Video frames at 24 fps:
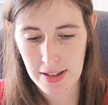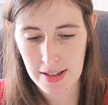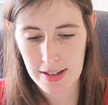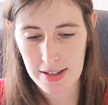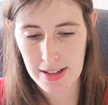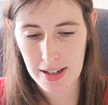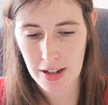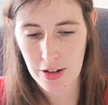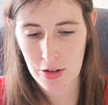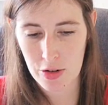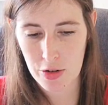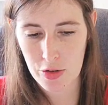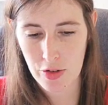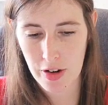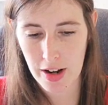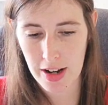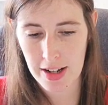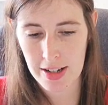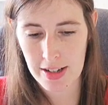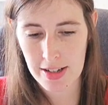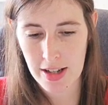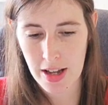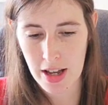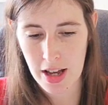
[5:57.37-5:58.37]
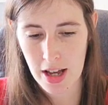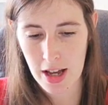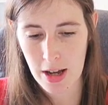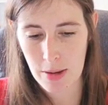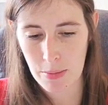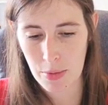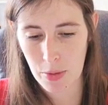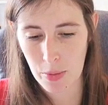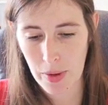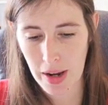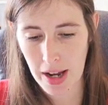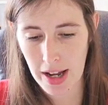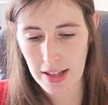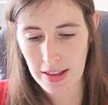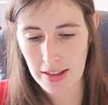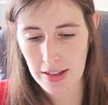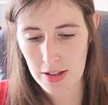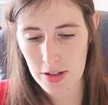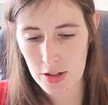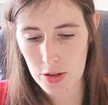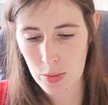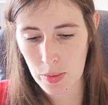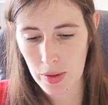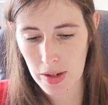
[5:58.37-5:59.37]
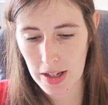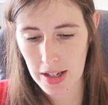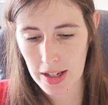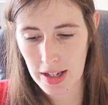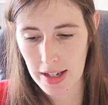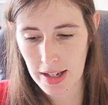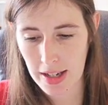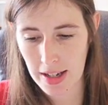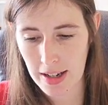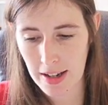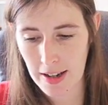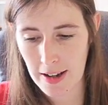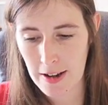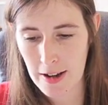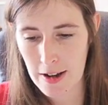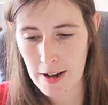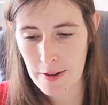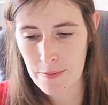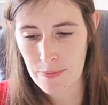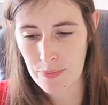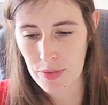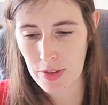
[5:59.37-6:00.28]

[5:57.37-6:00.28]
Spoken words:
in this downtrend, but we had this swing here